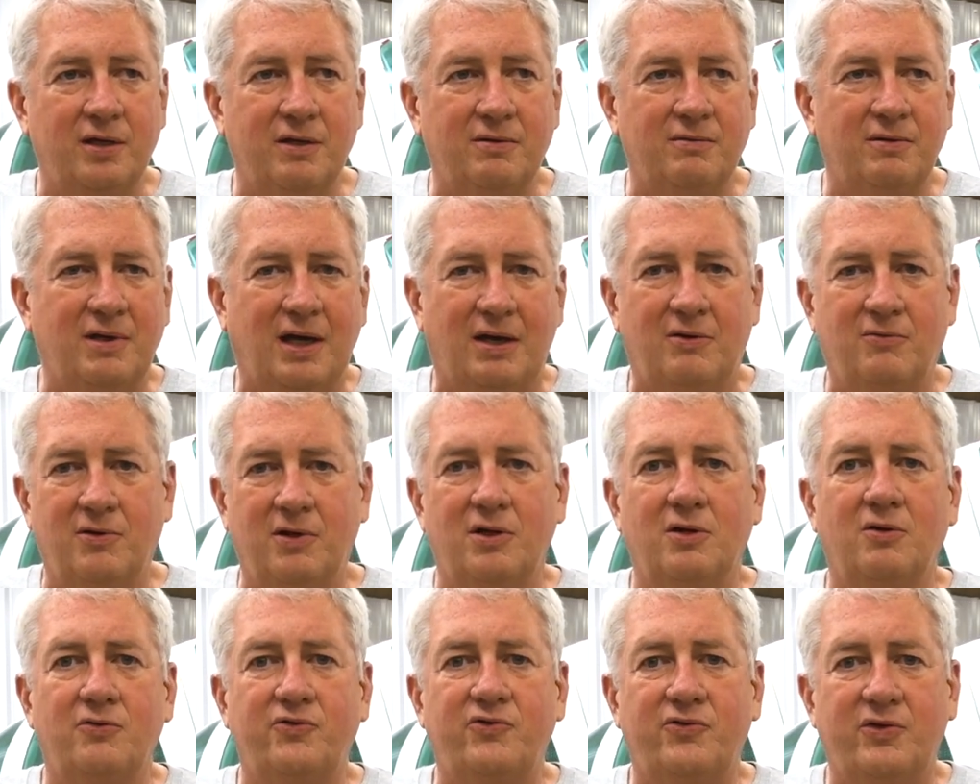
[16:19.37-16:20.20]
And I
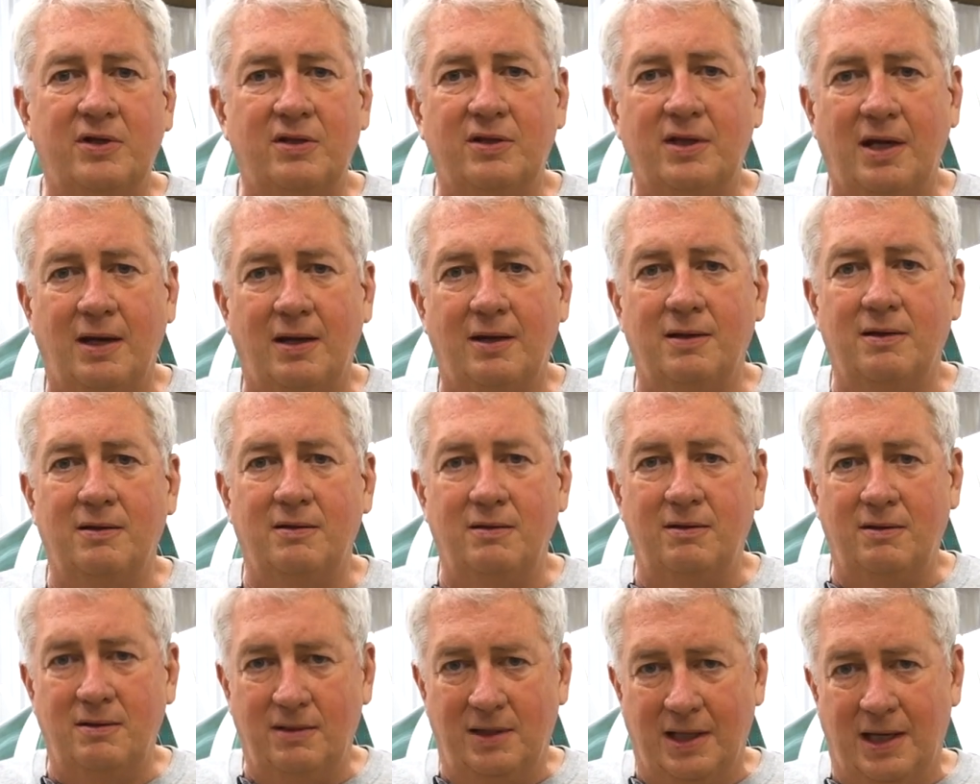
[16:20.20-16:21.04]
really don't see
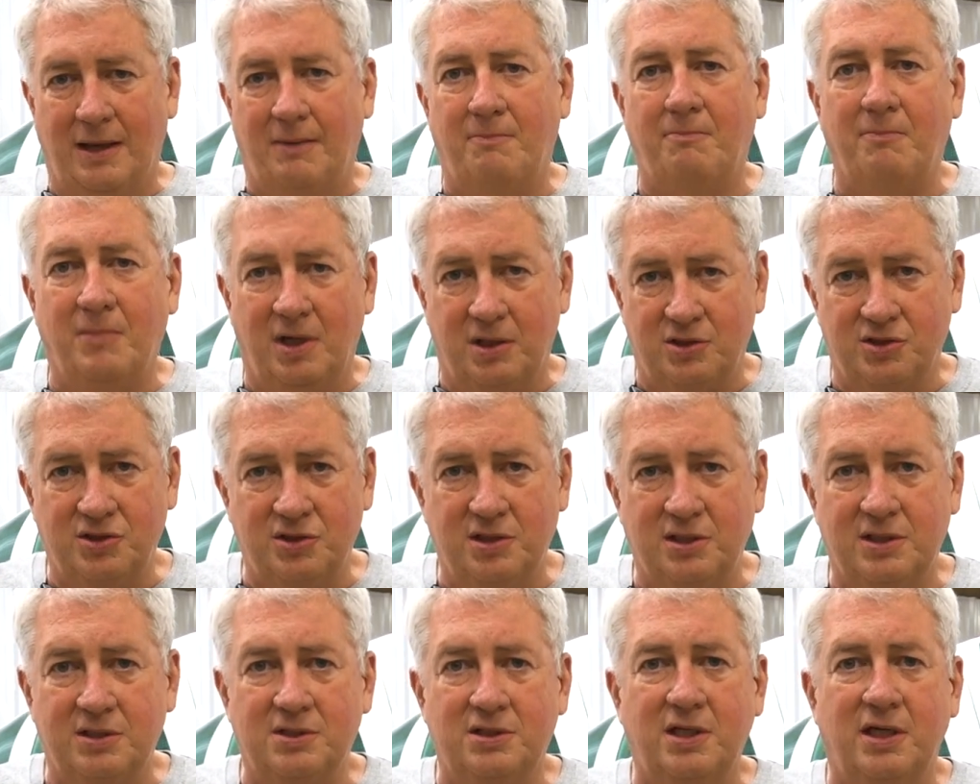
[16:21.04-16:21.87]
that much
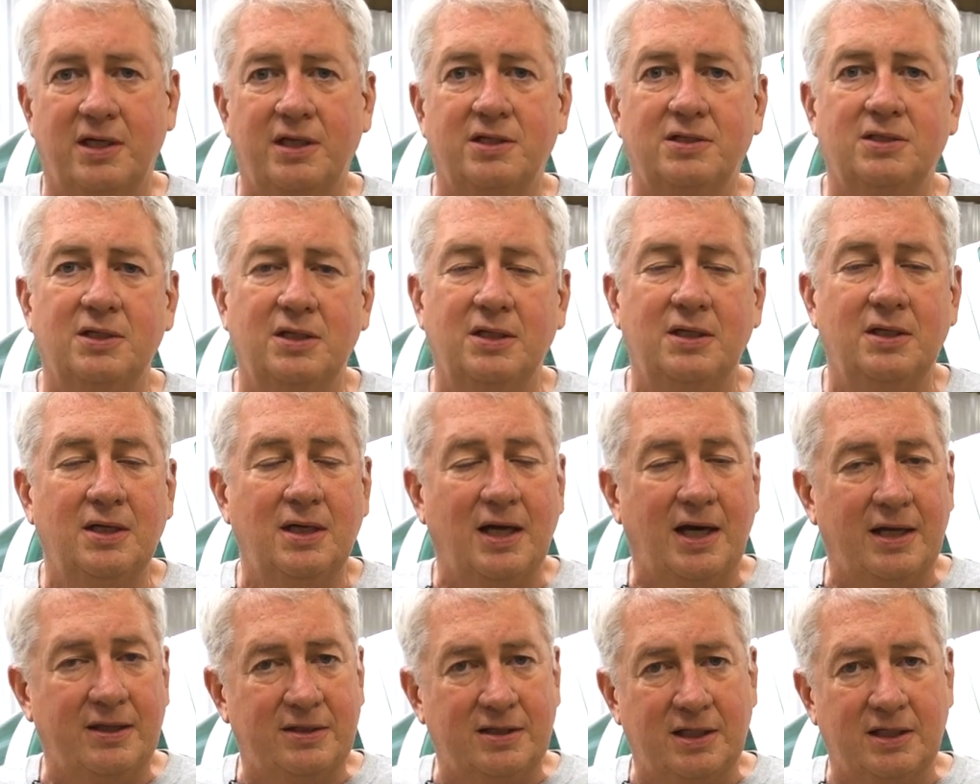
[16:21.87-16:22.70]
these days.
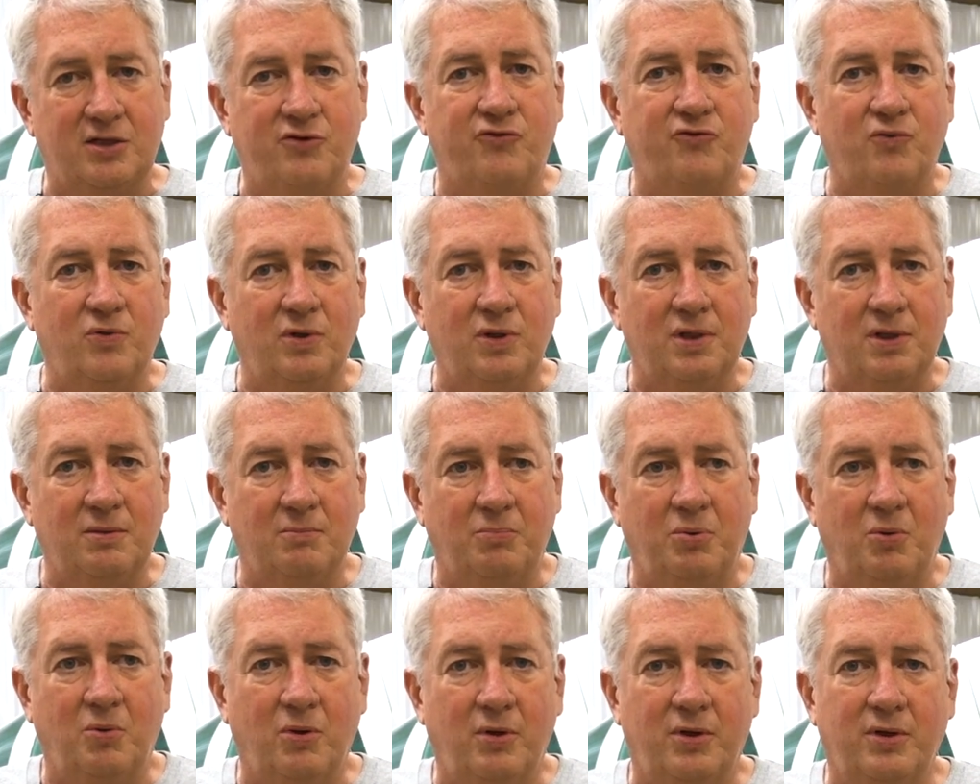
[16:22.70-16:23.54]
I think it's really
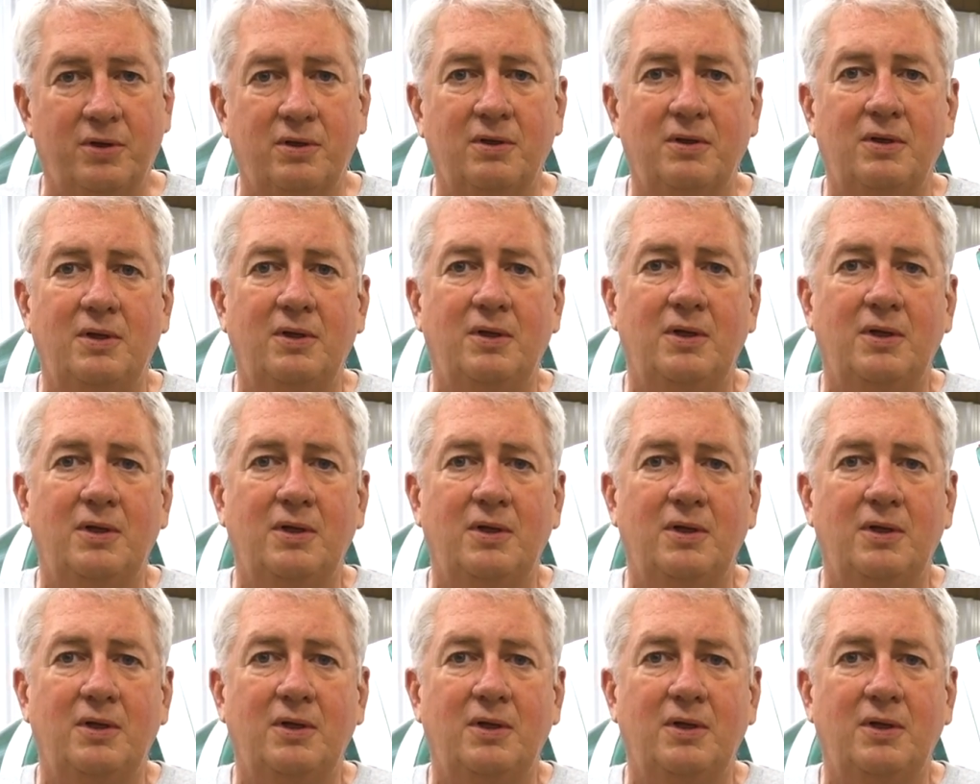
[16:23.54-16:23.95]
important.